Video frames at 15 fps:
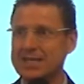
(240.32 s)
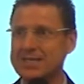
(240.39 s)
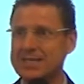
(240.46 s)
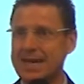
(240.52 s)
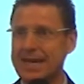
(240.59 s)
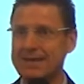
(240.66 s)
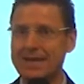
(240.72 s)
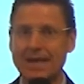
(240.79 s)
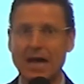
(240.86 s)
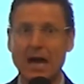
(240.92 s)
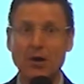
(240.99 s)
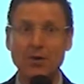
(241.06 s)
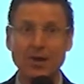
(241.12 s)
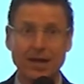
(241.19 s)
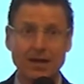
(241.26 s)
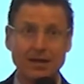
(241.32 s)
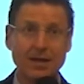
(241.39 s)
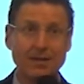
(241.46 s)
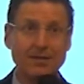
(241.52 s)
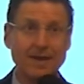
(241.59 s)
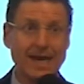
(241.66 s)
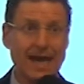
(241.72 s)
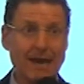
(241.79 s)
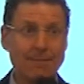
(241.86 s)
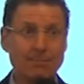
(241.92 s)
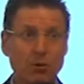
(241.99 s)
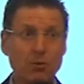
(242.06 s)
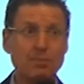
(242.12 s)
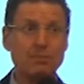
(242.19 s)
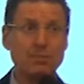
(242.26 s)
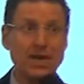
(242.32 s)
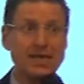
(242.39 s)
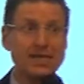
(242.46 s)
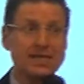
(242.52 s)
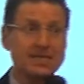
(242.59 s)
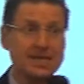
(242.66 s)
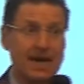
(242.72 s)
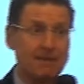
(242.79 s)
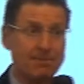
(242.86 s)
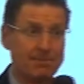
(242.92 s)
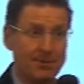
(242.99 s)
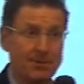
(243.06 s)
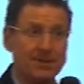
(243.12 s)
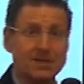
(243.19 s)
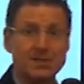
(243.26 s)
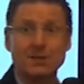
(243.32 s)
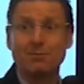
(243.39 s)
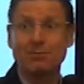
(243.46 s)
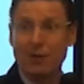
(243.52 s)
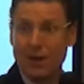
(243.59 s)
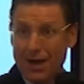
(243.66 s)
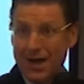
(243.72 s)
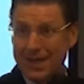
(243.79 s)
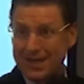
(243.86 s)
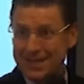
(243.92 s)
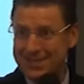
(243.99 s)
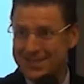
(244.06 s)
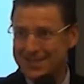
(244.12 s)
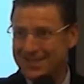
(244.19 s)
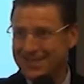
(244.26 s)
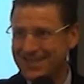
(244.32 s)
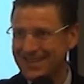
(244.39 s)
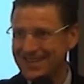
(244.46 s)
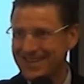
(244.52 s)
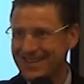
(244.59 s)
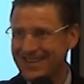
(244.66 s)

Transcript: as I say that Apple beats up suppliers,